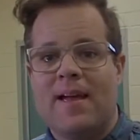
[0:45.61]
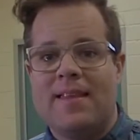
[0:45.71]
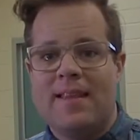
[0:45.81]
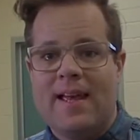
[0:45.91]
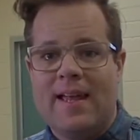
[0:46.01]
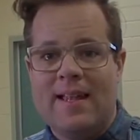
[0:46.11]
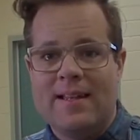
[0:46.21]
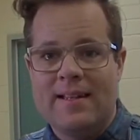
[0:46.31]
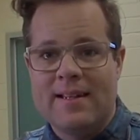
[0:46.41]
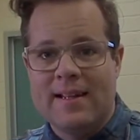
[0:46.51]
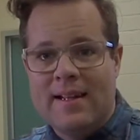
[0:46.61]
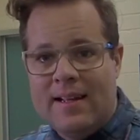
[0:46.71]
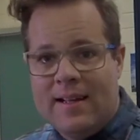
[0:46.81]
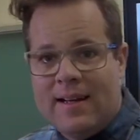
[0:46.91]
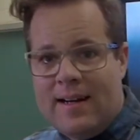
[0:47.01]
and then,
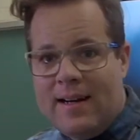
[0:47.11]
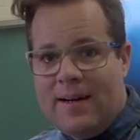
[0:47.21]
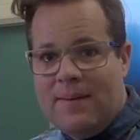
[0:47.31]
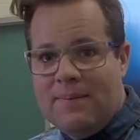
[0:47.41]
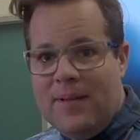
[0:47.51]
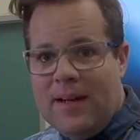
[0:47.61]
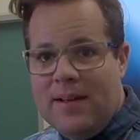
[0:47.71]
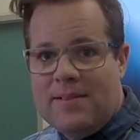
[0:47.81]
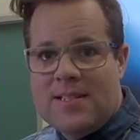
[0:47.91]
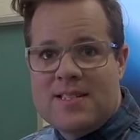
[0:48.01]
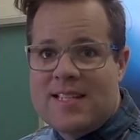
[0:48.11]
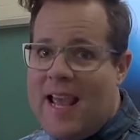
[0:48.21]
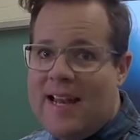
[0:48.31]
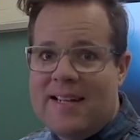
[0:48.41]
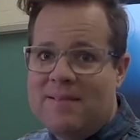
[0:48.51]
you know, just
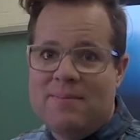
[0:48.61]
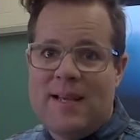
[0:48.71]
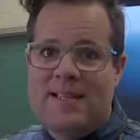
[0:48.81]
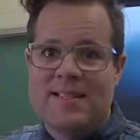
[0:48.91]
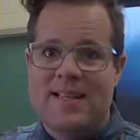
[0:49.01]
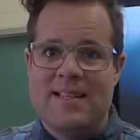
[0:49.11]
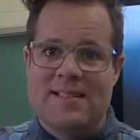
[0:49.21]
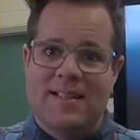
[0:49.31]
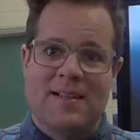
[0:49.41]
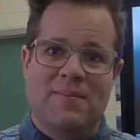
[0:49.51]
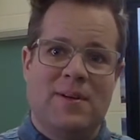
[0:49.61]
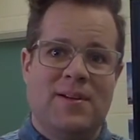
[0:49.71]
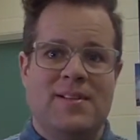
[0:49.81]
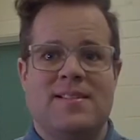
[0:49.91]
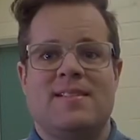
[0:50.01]
standard PCs and
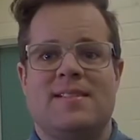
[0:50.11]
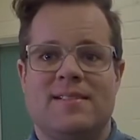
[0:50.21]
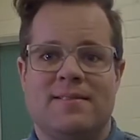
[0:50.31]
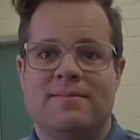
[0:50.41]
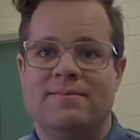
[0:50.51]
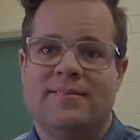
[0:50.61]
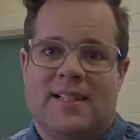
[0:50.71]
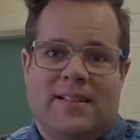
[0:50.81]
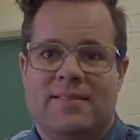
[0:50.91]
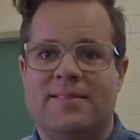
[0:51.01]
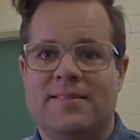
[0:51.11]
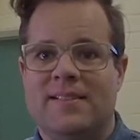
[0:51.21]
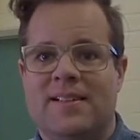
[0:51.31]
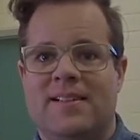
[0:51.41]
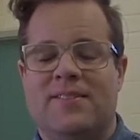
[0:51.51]
computers and, you know,
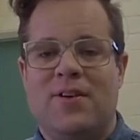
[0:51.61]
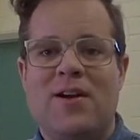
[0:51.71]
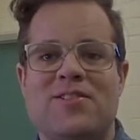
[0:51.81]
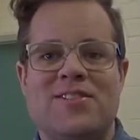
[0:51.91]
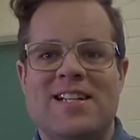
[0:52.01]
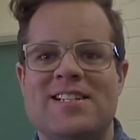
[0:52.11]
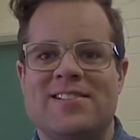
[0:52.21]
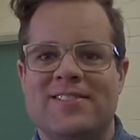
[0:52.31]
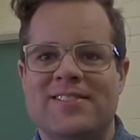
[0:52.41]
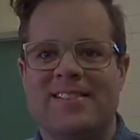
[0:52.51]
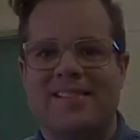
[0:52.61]
very traditional.